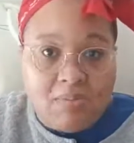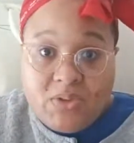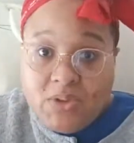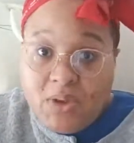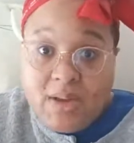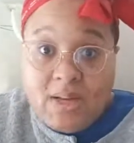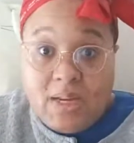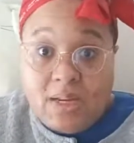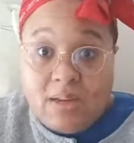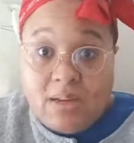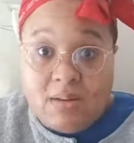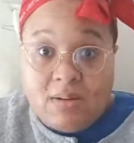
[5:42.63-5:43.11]
So
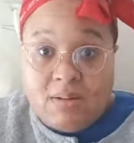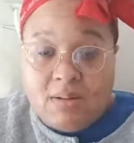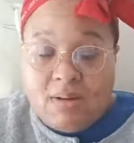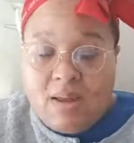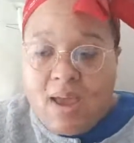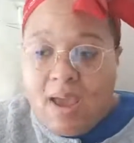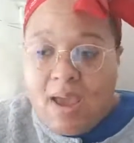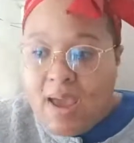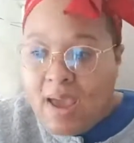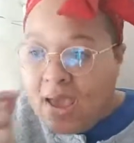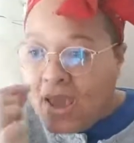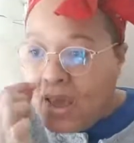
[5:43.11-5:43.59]
I didn't.
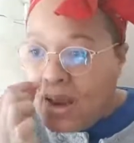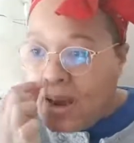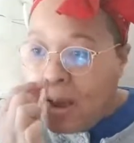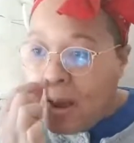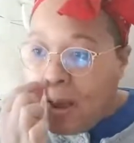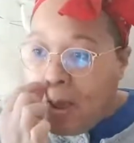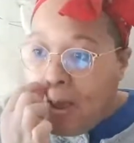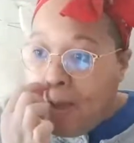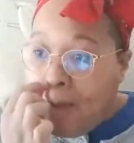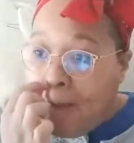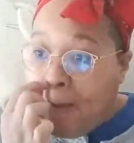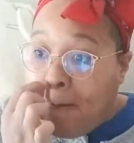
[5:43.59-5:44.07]
And
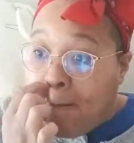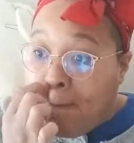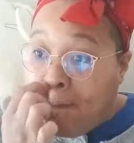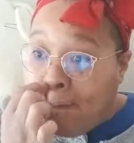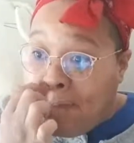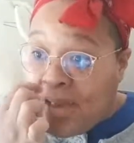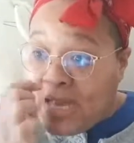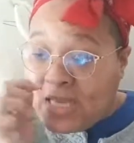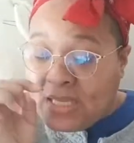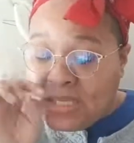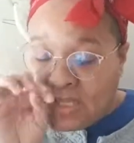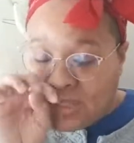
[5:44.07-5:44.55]

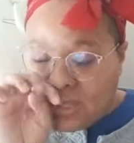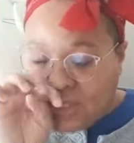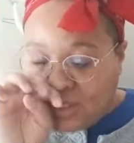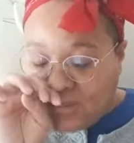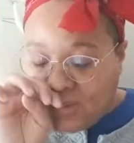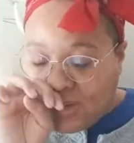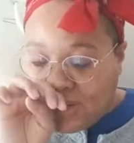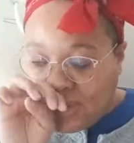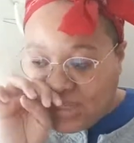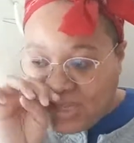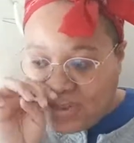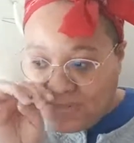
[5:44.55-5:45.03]
Mason
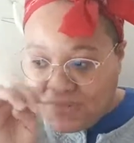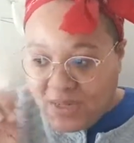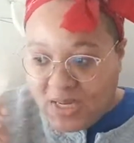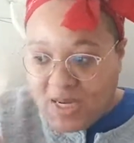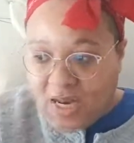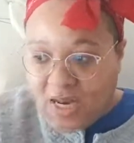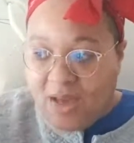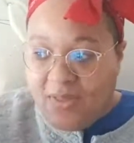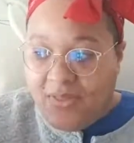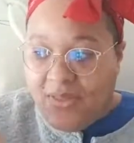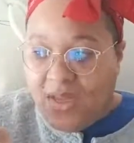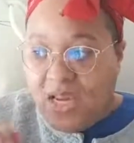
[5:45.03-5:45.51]
swears up and
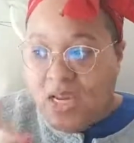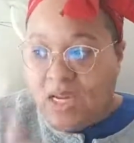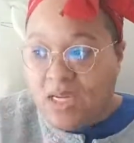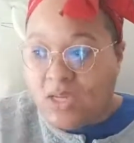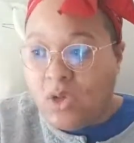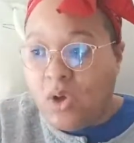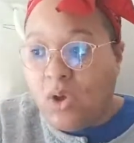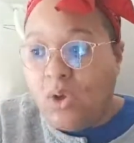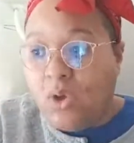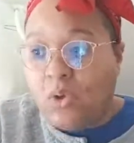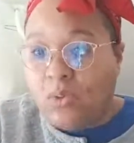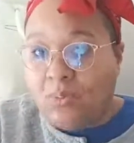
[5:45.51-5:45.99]
down that he
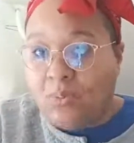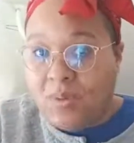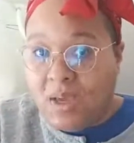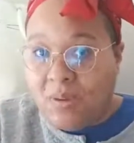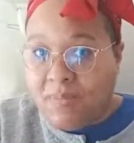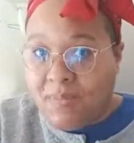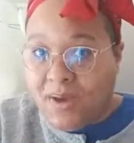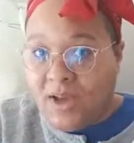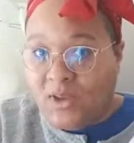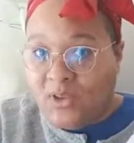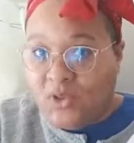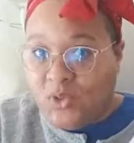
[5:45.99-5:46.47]
told me
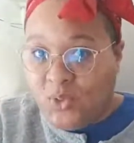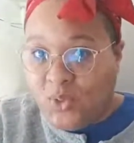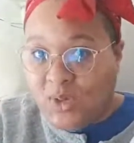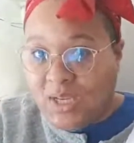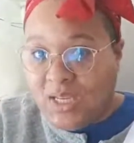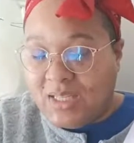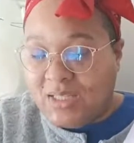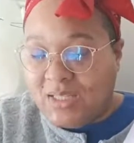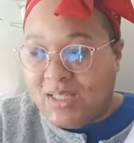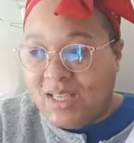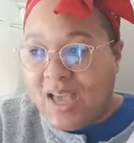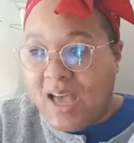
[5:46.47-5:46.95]
about
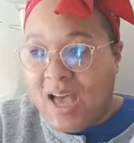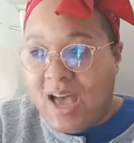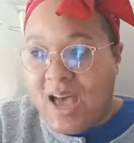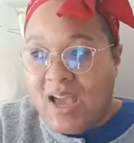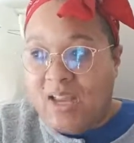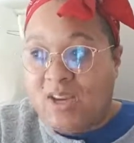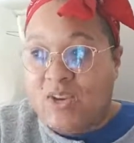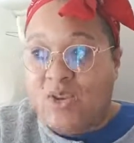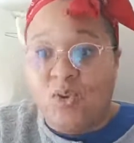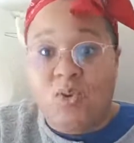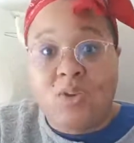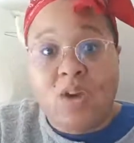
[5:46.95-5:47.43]
Tweaks.
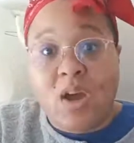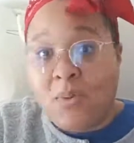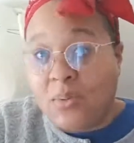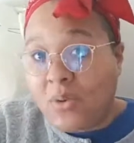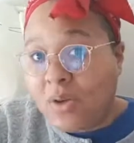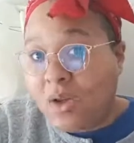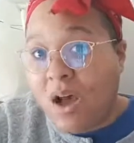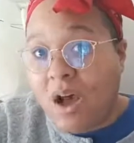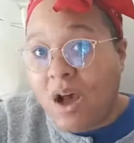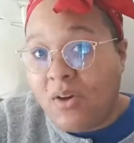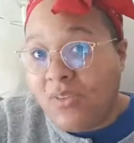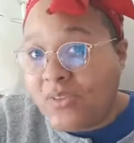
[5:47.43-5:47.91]
I do not
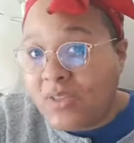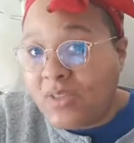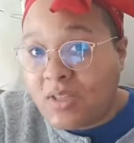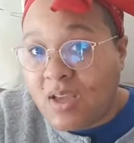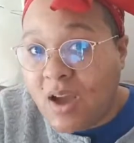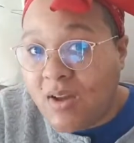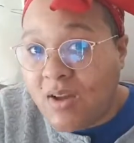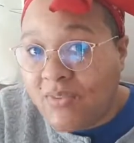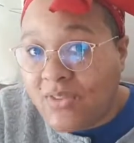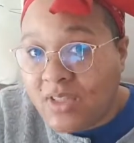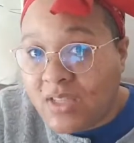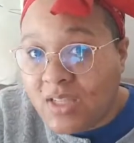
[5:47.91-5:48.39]
recall this
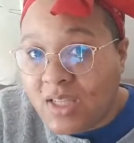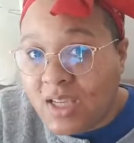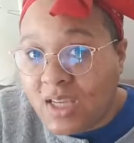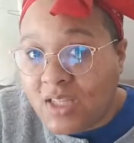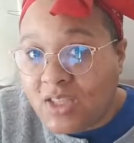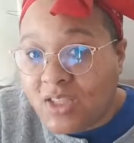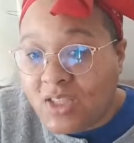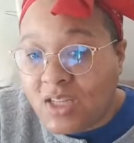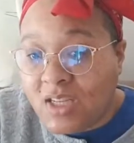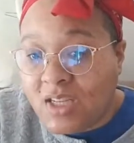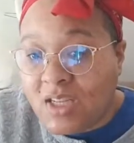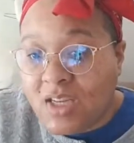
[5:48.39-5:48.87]

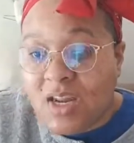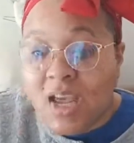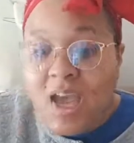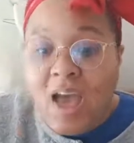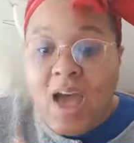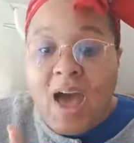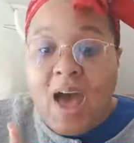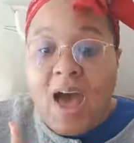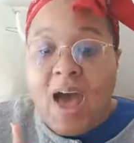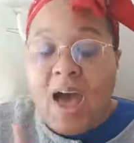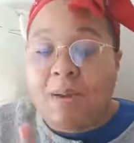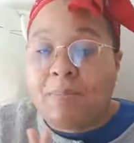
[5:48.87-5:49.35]
conversation.
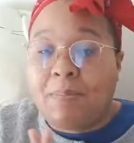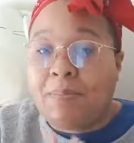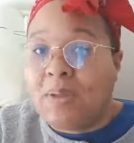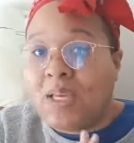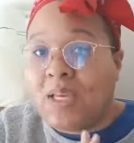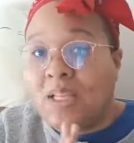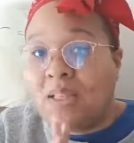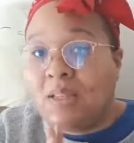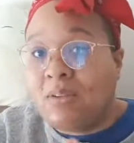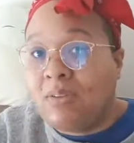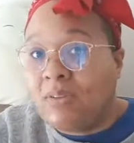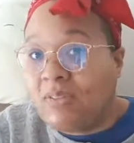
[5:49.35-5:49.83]
I
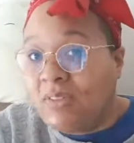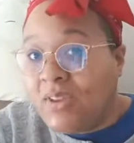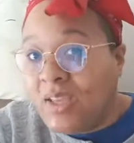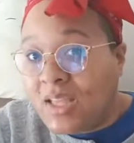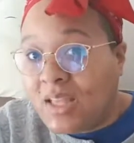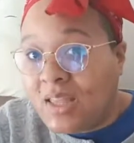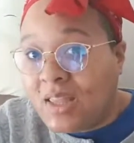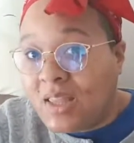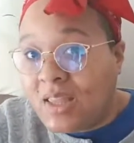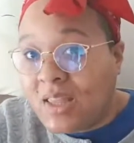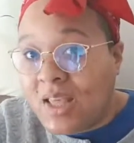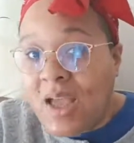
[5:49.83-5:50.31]
plead the
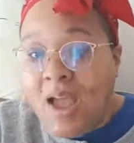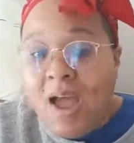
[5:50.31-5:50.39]
fifth.